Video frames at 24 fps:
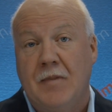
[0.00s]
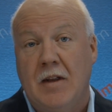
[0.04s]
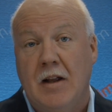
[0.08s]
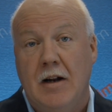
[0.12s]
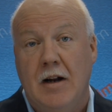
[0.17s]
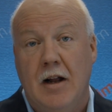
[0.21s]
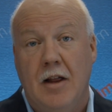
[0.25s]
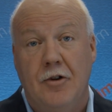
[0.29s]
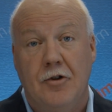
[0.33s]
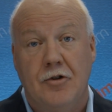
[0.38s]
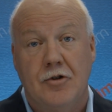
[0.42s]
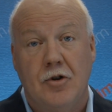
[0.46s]

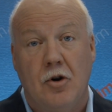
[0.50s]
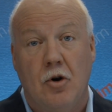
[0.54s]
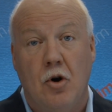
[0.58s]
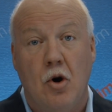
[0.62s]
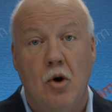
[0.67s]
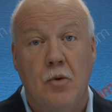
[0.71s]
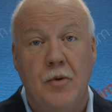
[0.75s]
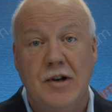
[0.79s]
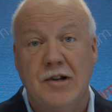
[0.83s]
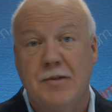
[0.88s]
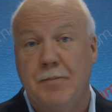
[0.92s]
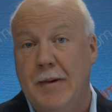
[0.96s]
Now, there's
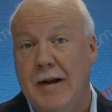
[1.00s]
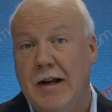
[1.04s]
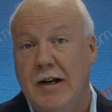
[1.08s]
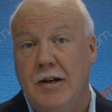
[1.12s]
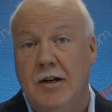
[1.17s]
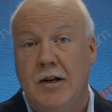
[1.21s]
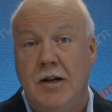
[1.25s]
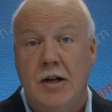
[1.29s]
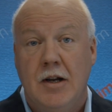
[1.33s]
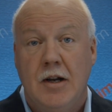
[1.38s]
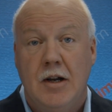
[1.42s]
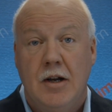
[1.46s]
always
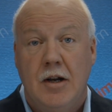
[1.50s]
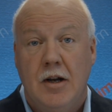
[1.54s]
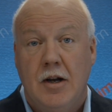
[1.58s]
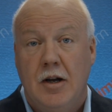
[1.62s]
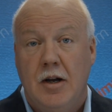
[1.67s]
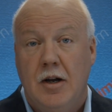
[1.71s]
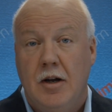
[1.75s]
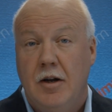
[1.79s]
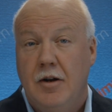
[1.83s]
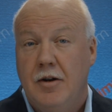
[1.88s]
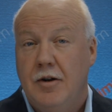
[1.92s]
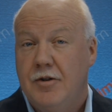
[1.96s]
been
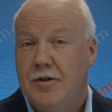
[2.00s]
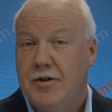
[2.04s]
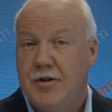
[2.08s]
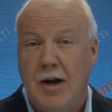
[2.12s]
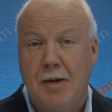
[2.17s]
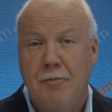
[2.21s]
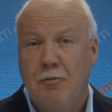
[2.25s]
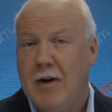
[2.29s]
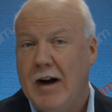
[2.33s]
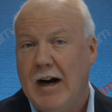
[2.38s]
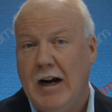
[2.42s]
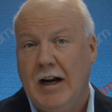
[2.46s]

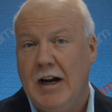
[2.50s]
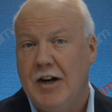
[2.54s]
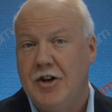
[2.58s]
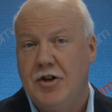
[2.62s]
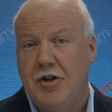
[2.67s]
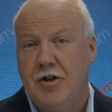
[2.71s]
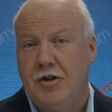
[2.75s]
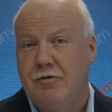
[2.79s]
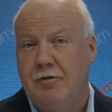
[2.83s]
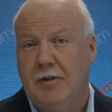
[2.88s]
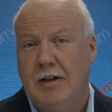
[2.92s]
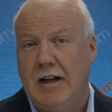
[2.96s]
some
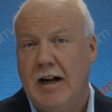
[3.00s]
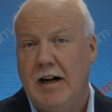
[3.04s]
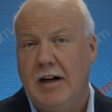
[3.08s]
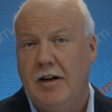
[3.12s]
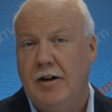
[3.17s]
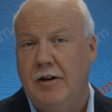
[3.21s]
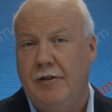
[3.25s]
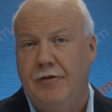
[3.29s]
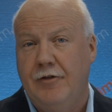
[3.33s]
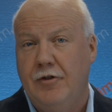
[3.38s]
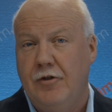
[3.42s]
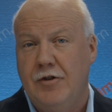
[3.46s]
regulations
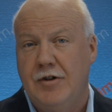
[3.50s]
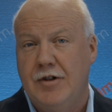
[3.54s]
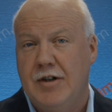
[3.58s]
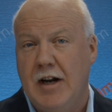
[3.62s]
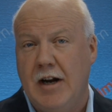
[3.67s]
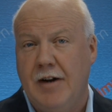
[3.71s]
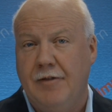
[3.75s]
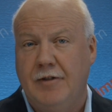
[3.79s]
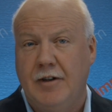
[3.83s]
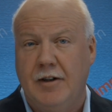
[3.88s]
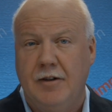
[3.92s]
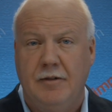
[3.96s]
related to food
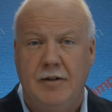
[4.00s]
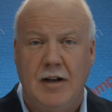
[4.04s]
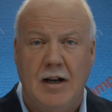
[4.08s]
safety.